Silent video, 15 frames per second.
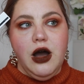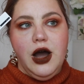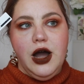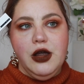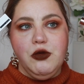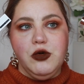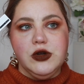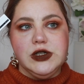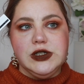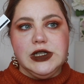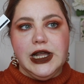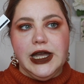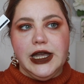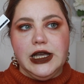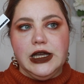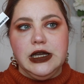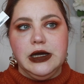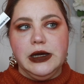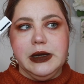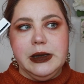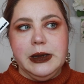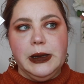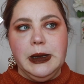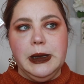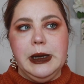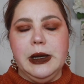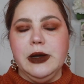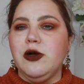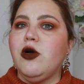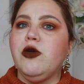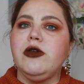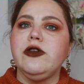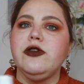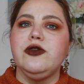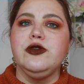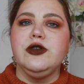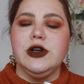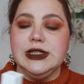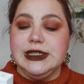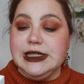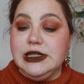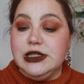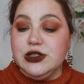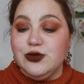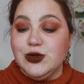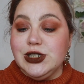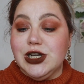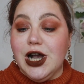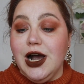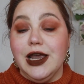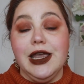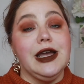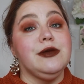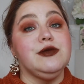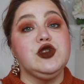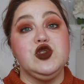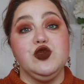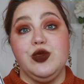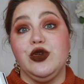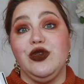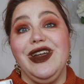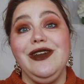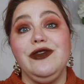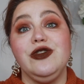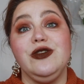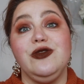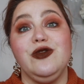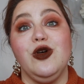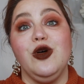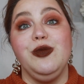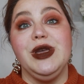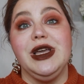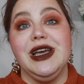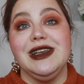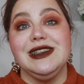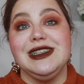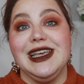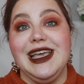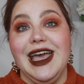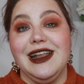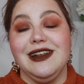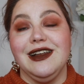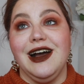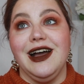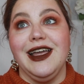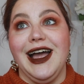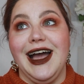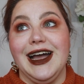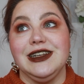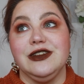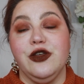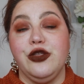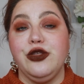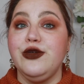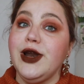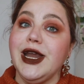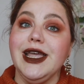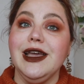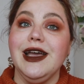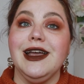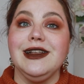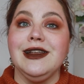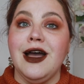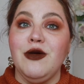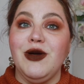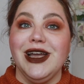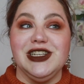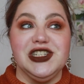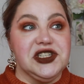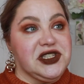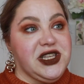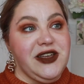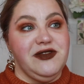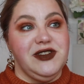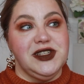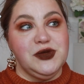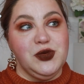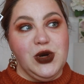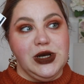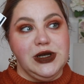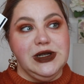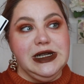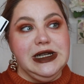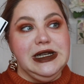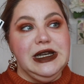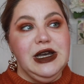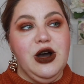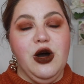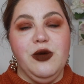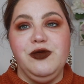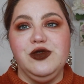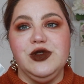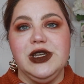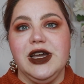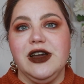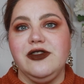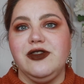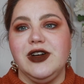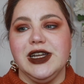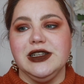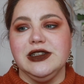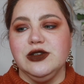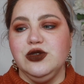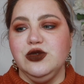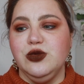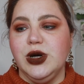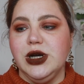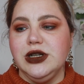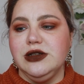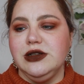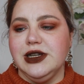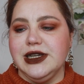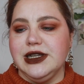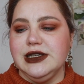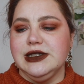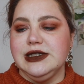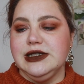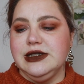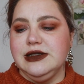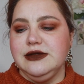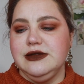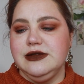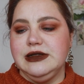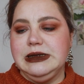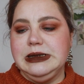I was like going through concealers, which I am super grateful for, because again, I had 3 and now I just have this one. Hopefully I find a new one, like listen.